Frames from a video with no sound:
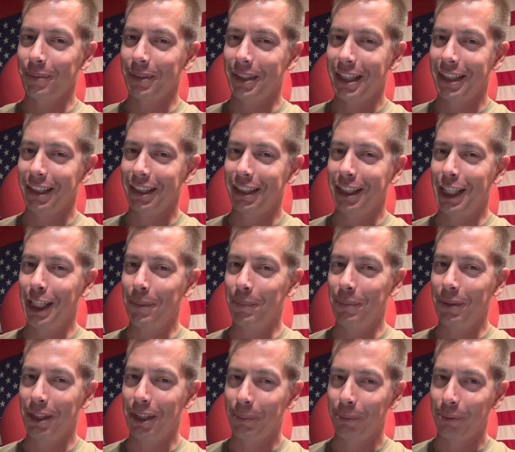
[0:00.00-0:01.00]
kind of
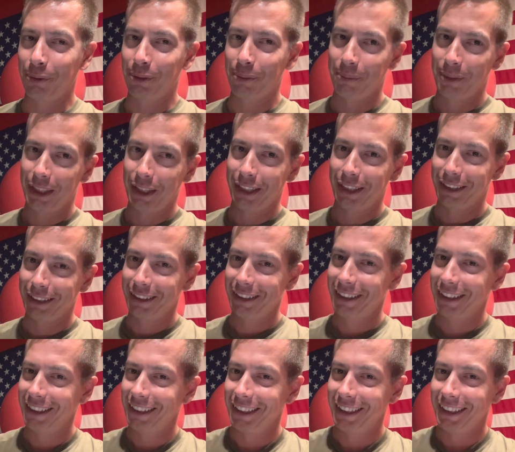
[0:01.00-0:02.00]
keeping up with my
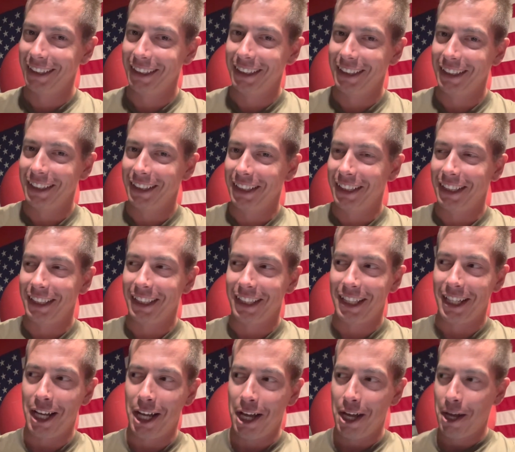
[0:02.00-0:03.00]

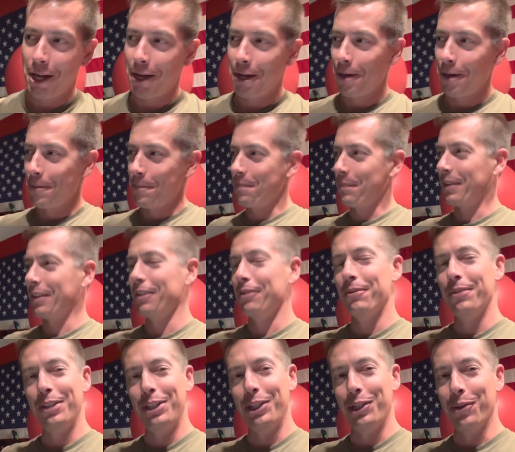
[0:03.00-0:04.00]
uh,
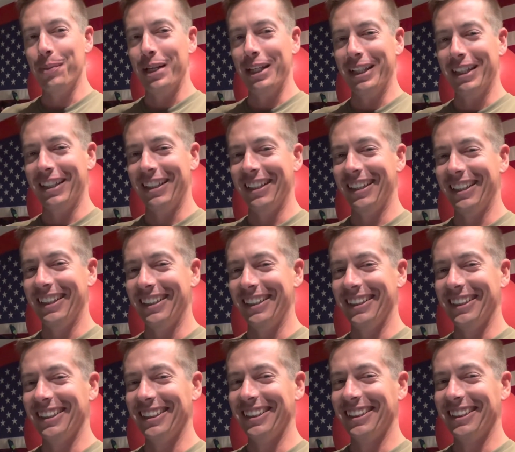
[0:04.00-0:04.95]
video making here.